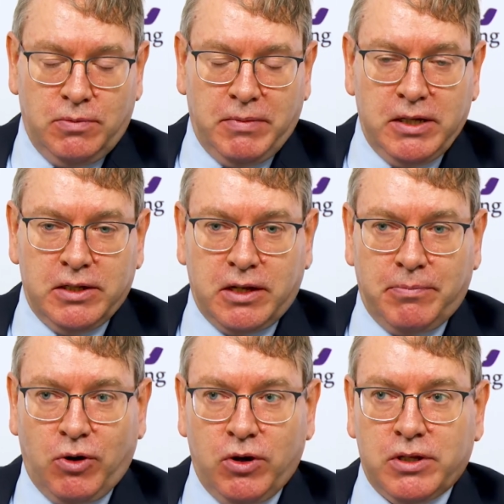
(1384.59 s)
You made the
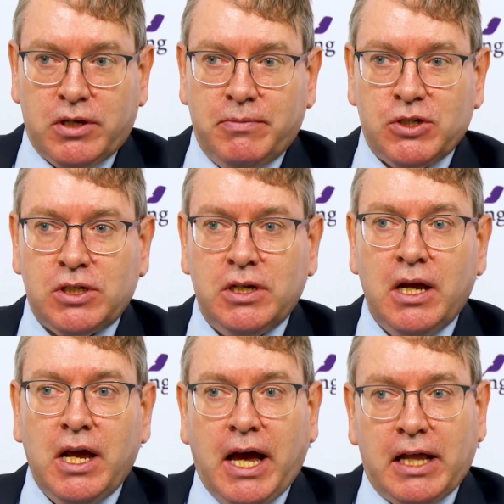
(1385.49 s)
point the Commission
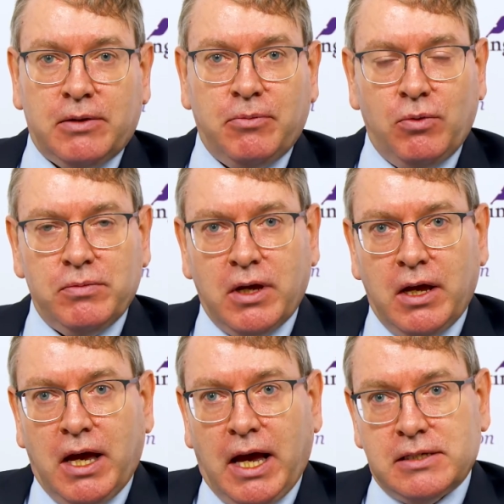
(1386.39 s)
at the moment
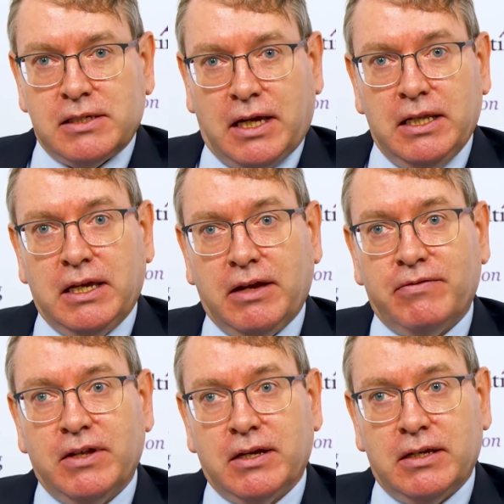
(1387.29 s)
hasn't really
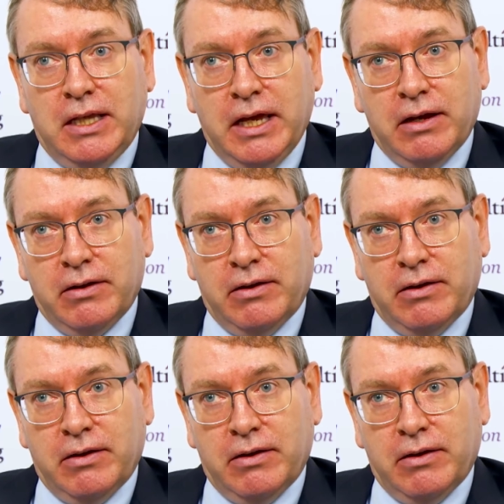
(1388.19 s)
given a clear,